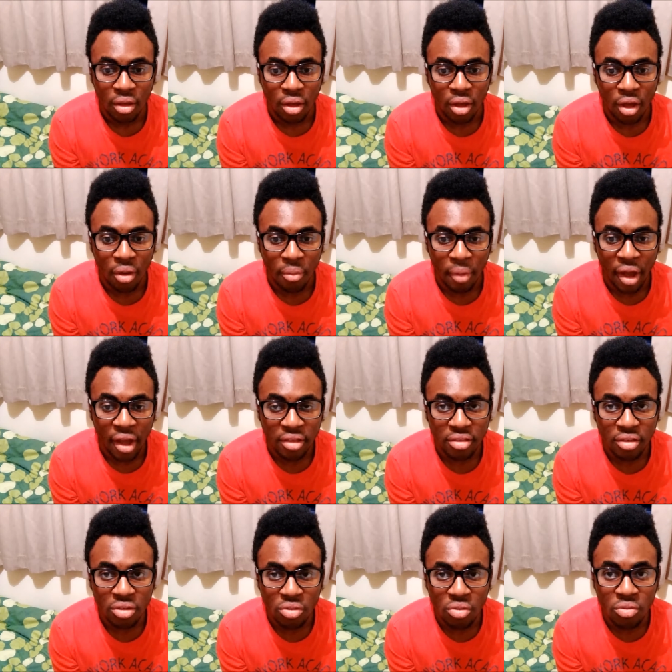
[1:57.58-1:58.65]
Um, I say
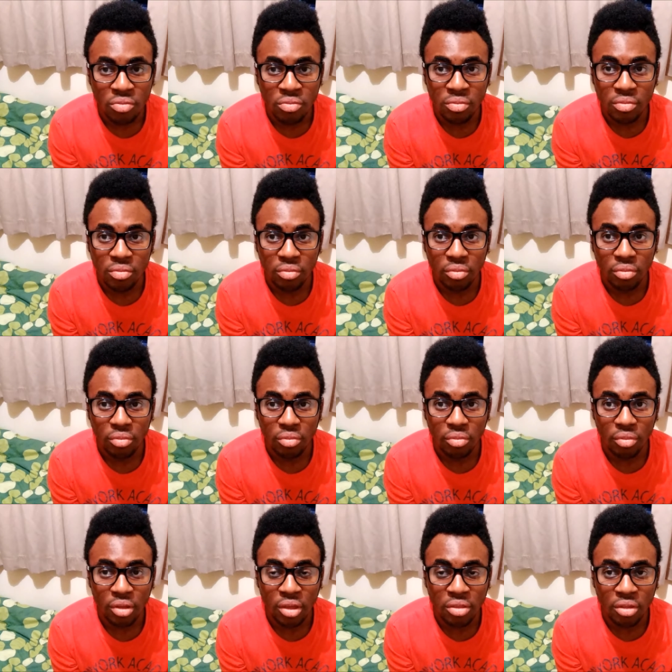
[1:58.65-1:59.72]
you
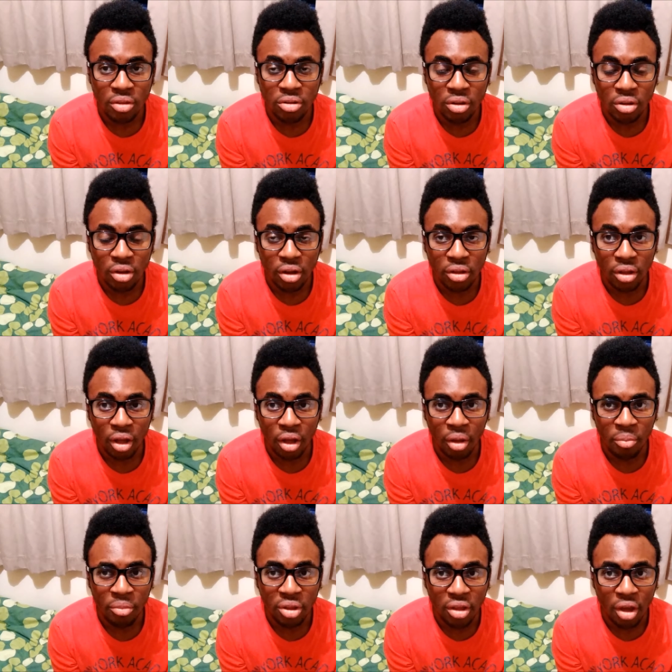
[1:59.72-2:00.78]
either look,
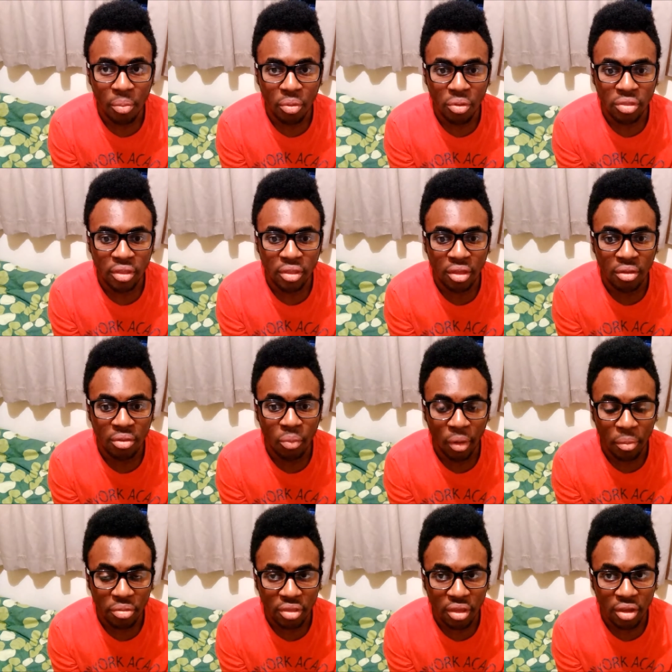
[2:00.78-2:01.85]
um, look it up on the
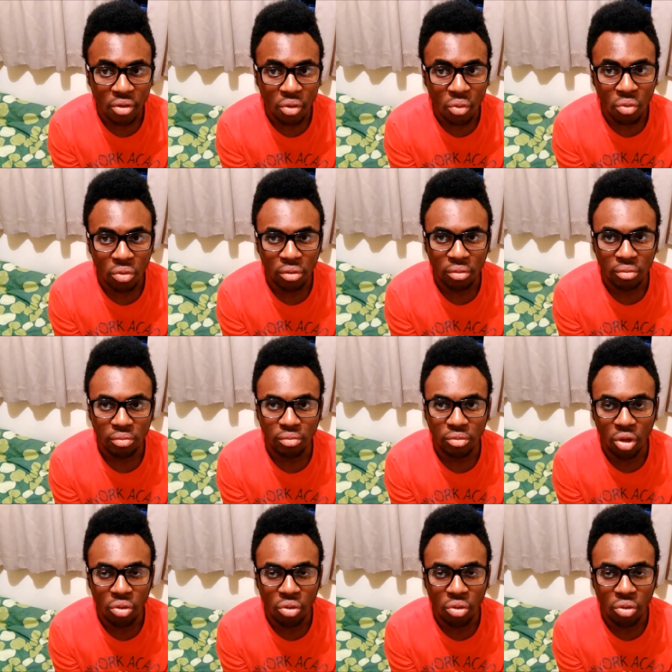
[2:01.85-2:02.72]
website or go